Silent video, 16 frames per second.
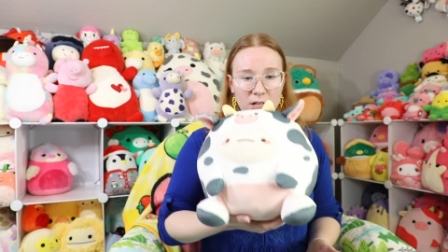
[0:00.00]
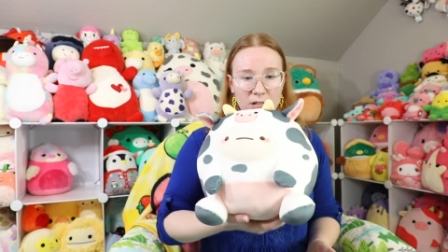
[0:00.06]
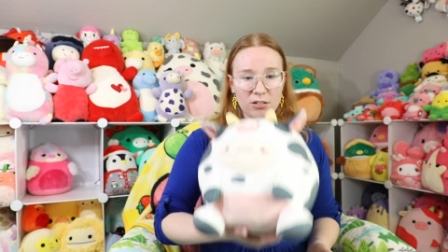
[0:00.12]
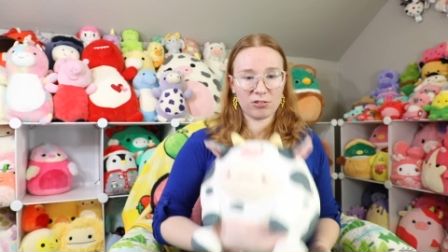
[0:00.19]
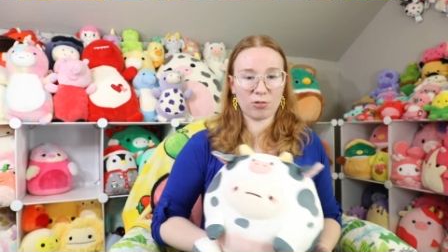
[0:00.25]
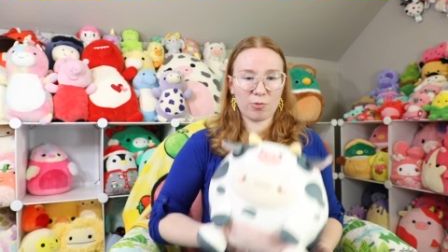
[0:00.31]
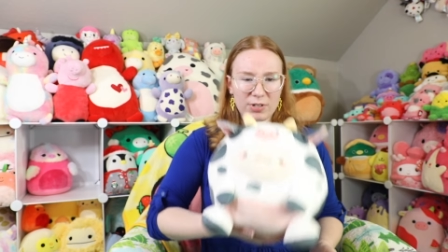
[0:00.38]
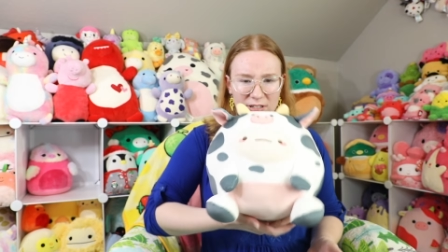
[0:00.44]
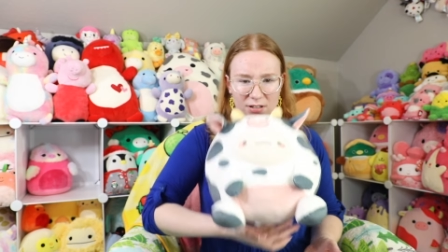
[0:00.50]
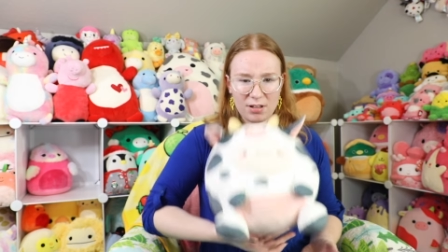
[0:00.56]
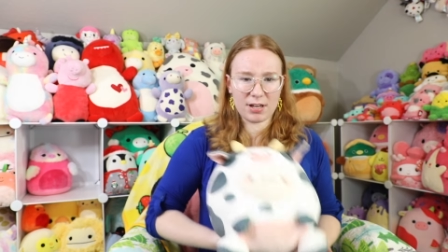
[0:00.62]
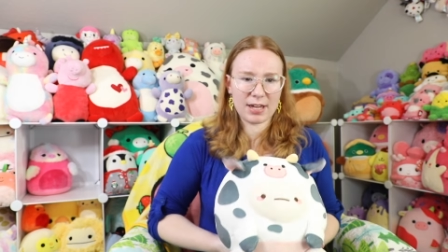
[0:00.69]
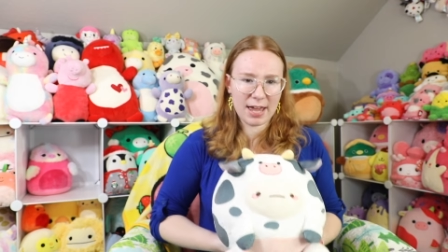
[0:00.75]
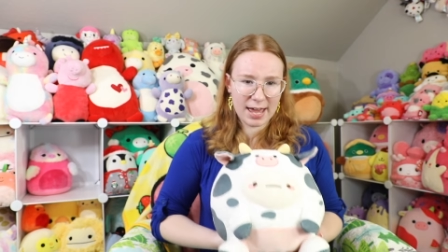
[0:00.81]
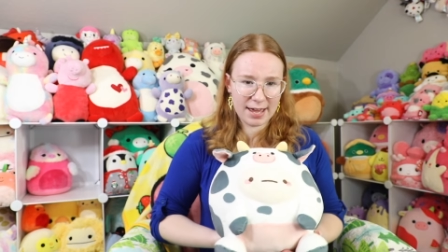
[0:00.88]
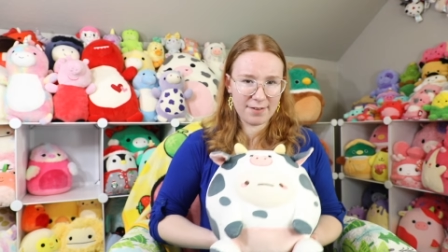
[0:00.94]
So he's
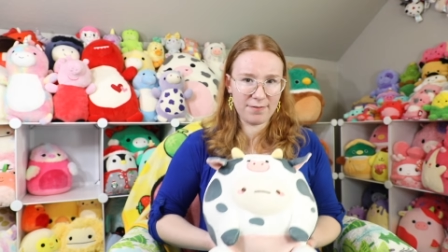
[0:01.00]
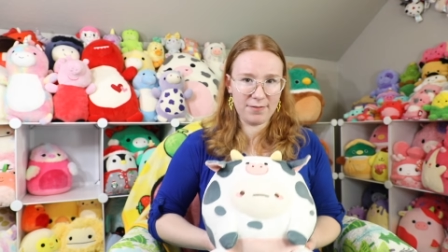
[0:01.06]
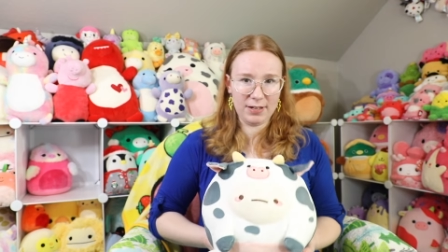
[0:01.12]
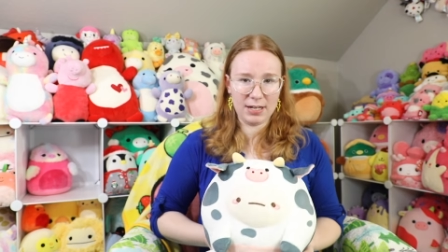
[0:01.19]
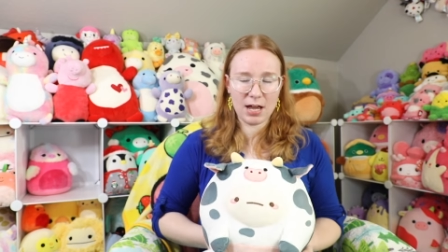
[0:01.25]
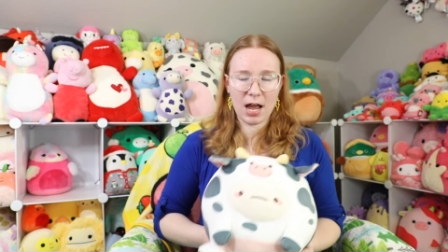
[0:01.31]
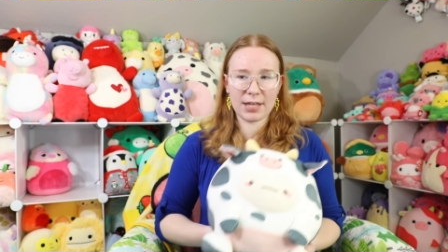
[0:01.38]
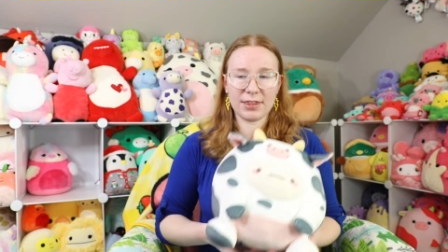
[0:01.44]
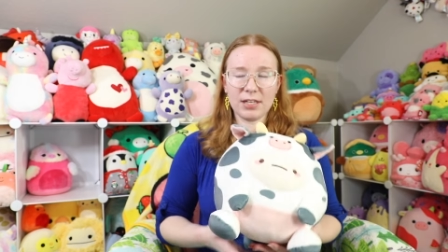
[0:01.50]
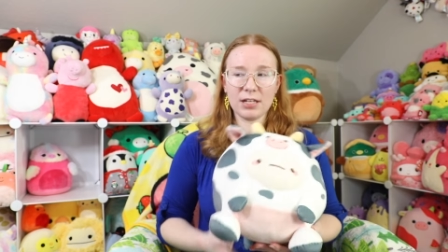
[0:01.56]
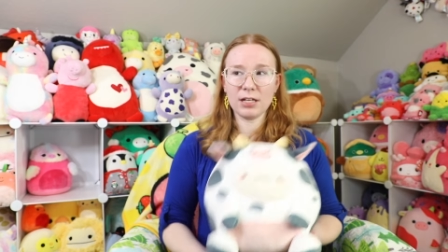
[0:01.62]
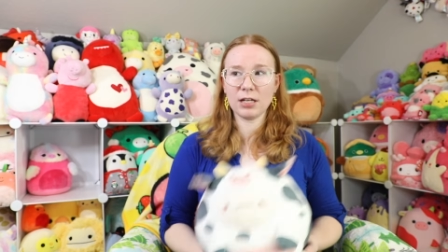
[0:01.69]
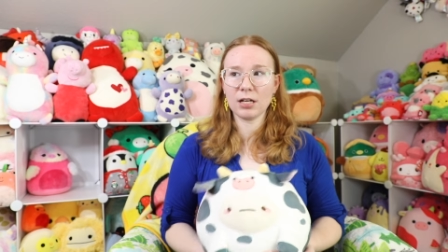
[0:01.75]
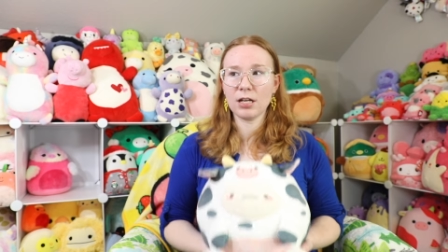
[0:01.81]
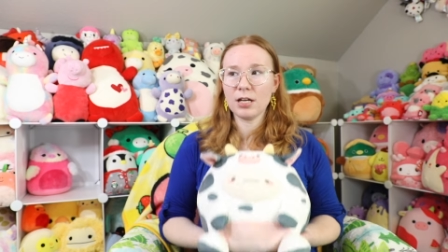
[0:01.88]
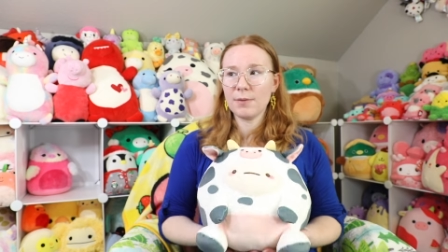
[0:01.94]
like heavy. I
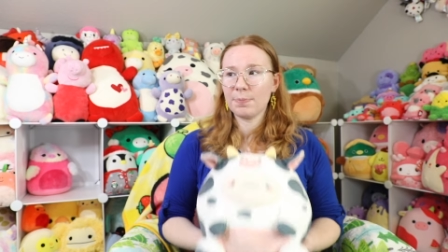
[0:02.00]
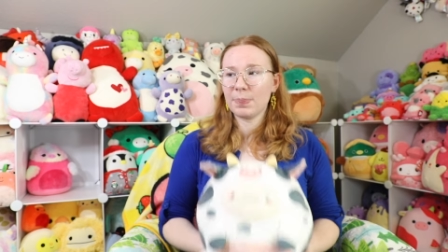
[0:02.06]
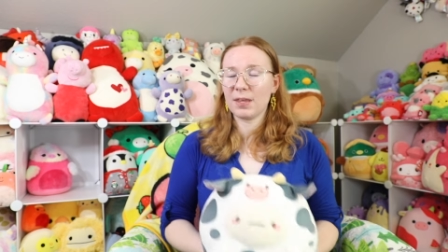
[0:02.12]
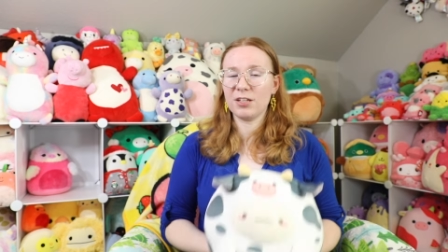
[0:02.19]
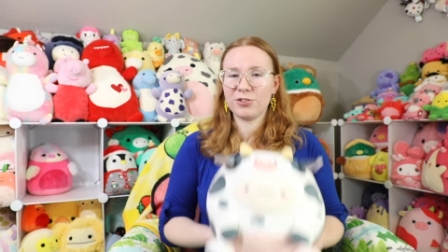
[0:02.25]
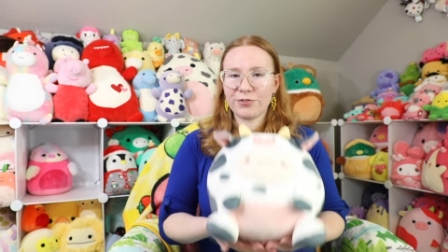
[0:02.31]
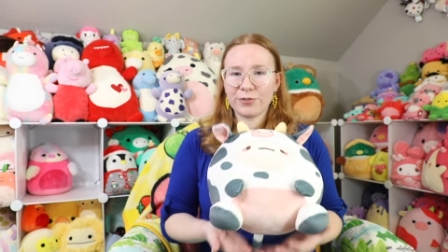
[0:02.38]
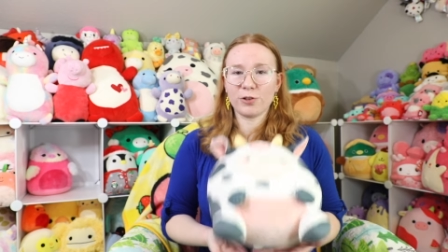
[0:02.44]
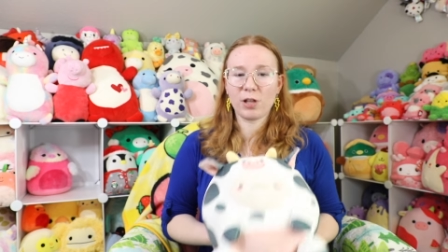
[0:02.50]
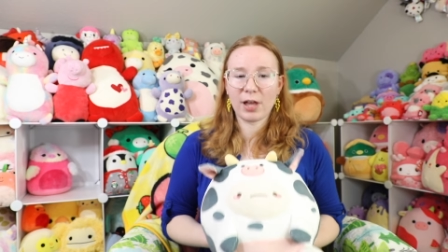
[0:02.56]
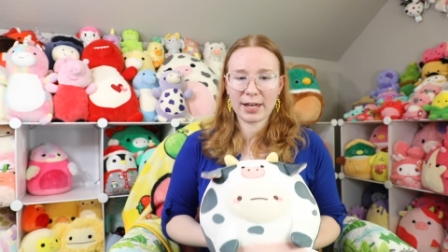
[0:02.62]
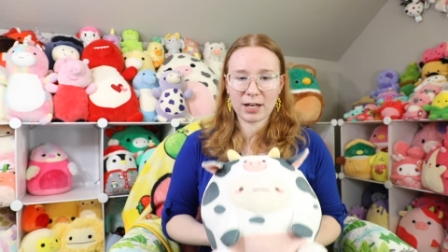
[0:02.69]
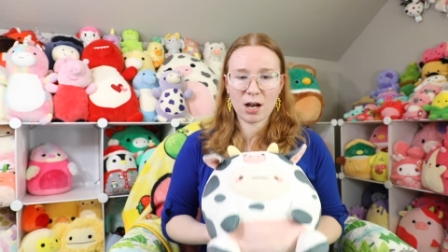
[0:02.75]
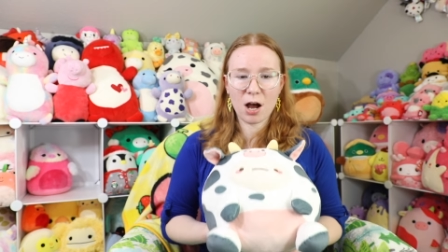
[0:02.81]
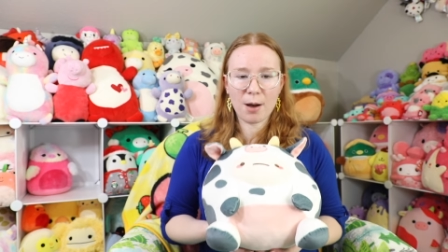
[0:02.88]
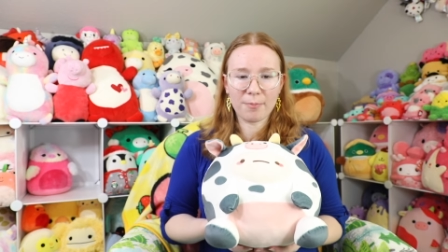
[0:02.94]
think it's for
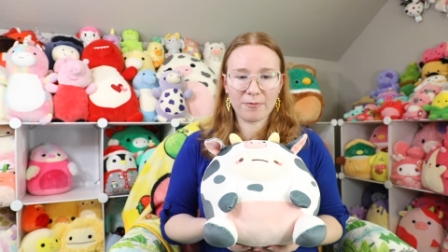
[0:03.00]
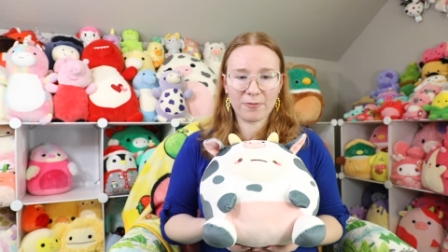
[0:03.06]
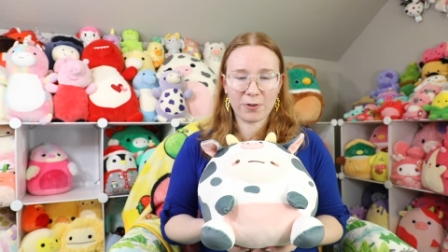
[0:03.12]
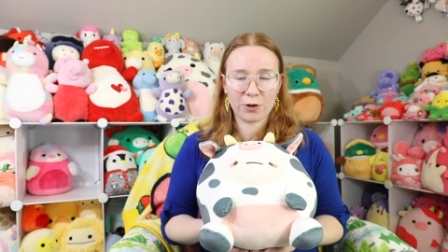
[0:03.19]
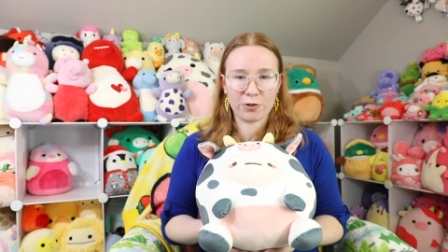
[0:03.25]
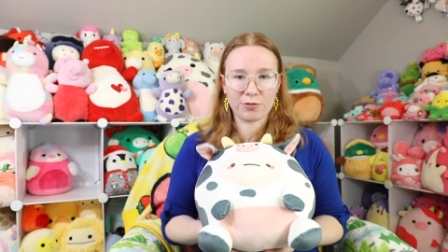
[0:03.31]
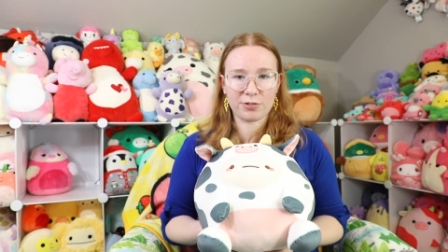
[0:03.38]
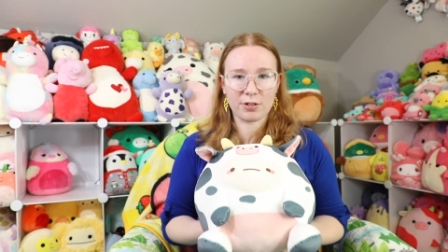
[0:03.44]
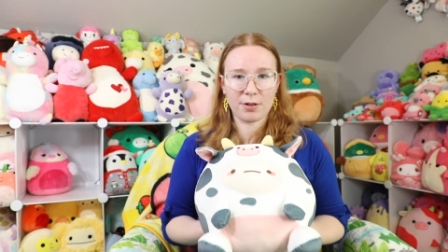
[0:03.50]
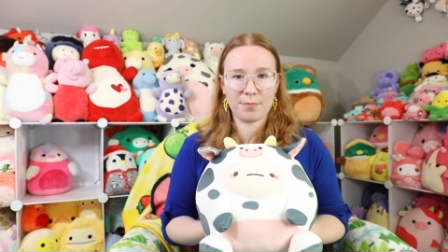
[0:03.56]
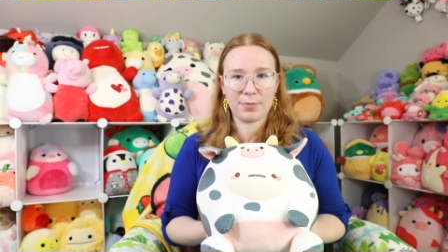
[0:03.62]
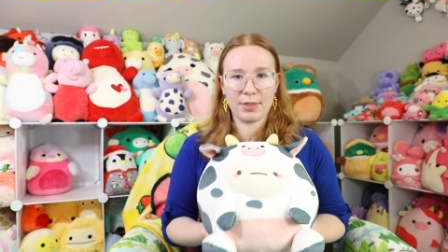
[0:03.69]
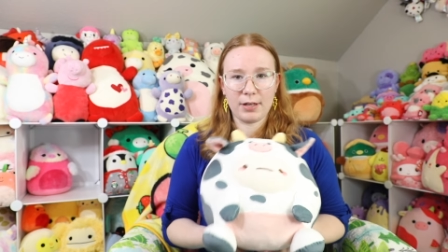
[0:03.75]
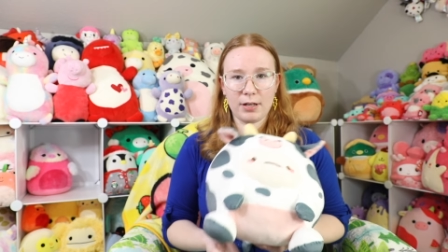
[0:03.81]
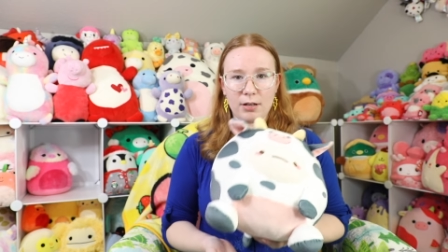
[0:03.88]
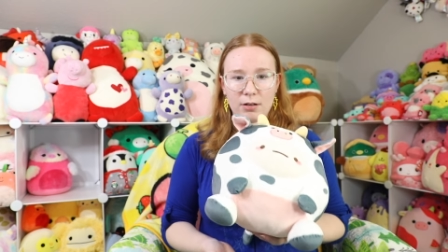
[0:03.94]
like comfort or
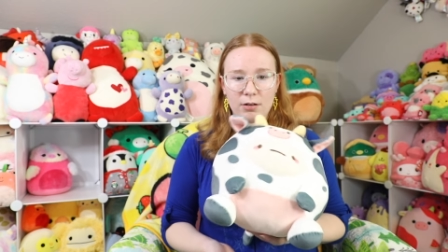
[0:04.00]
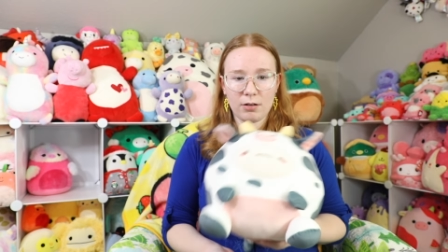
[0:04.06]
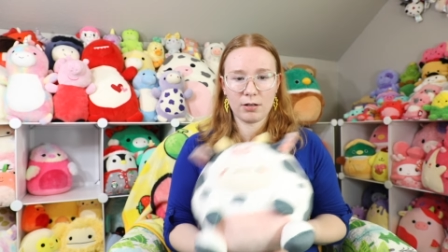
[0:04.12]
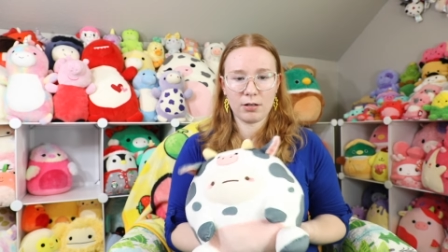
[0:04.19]
something.